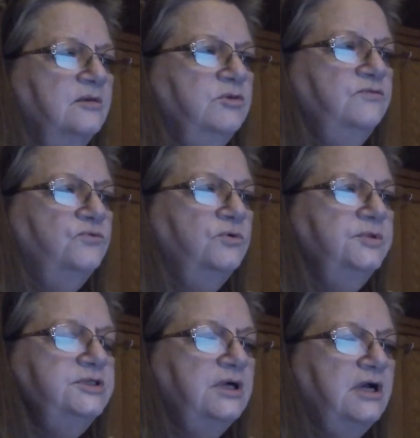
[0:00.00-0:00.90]
Before
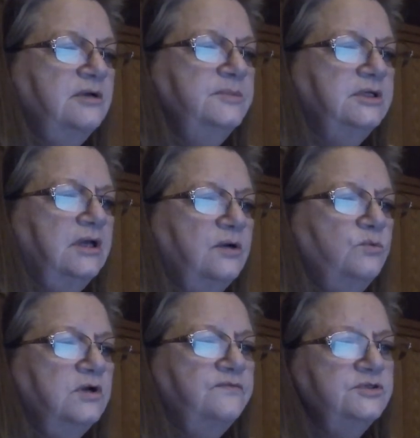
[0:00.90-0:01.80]
retirement, I
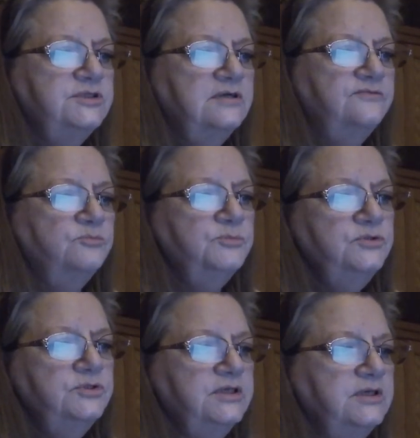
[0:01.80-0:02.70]
worked for several
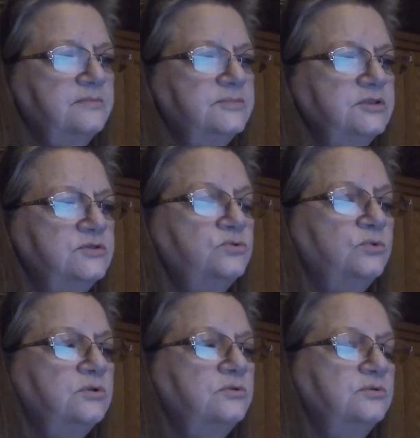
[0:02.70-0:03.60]
museums,
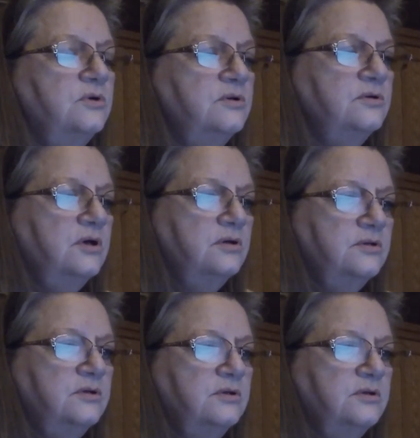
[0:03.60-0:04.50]
historical
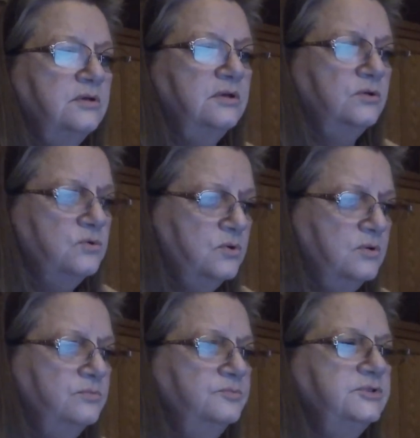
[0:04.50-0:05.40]

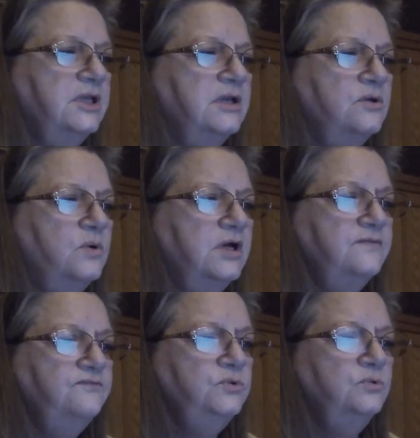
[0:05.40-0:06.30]
homes, and quite
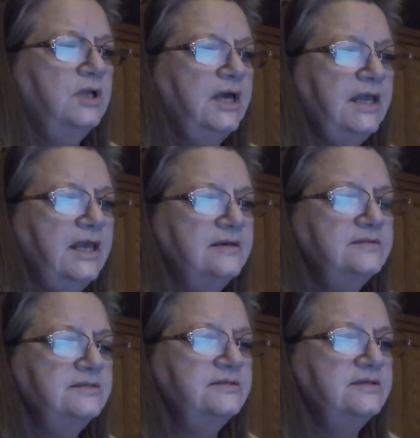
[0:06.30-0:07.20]
a few
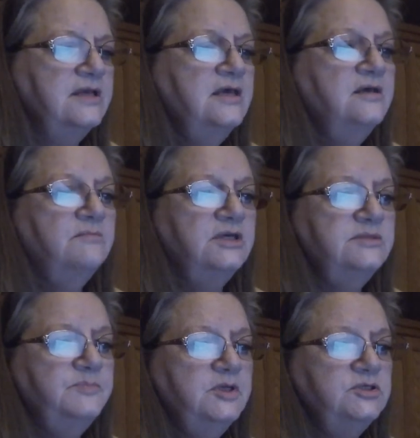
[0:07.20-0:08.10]
lighthouses. My
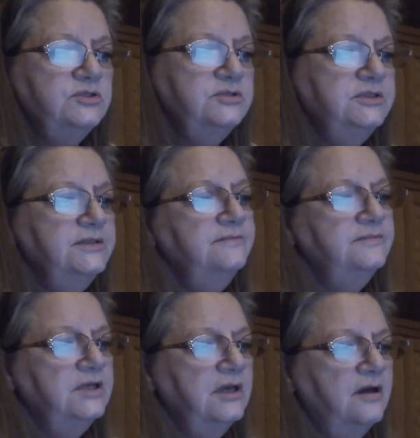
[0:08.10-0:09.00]
specialty,
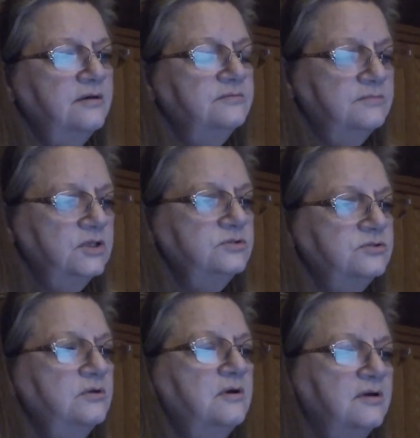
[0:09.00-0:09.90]
yeah,
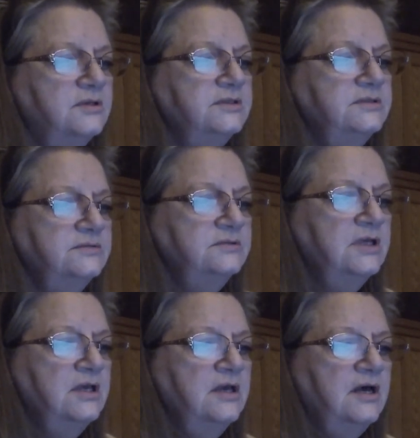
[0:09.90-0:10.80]
most are haunted.
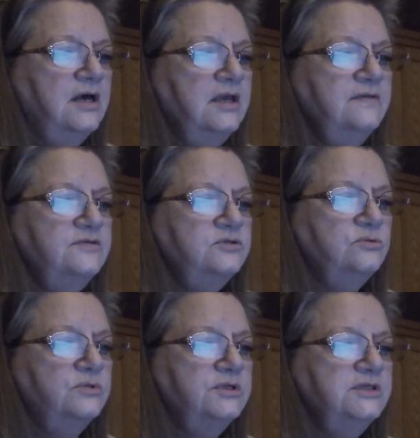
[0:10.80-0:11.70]
I have
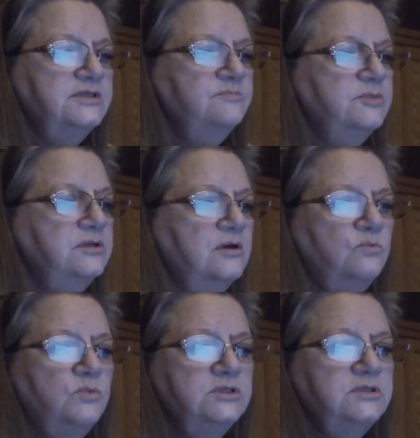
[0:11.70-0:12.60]
stories, but
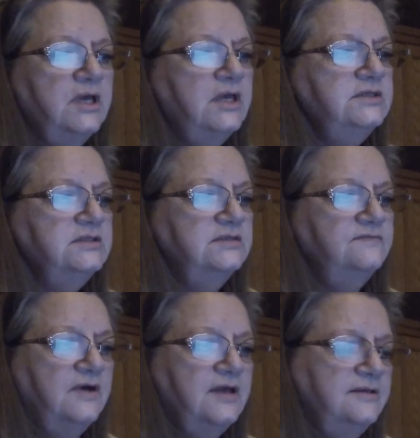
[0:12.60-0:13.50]
don't want to
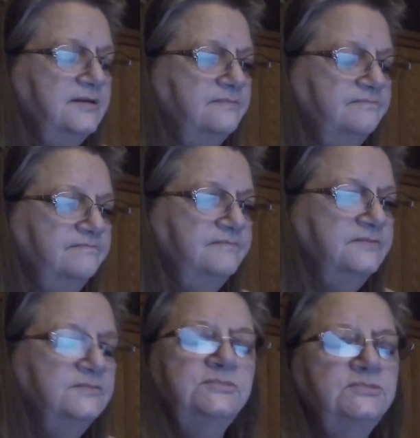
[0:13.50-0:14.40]
identify them.
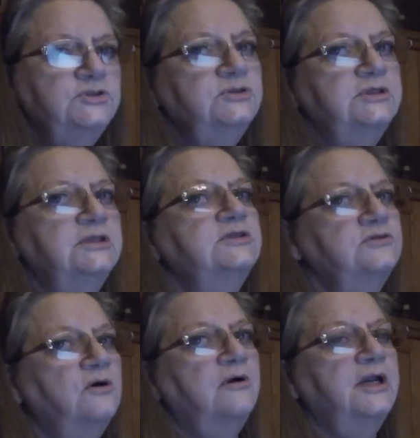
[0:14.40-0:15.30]
She says,
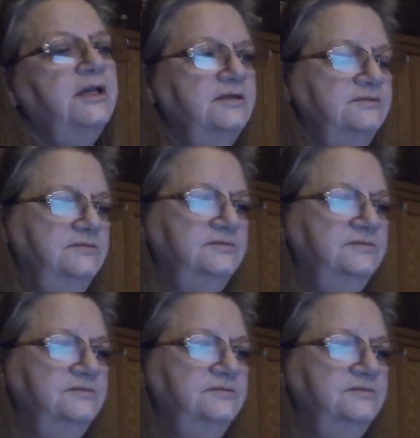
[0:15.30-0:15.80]
sorry.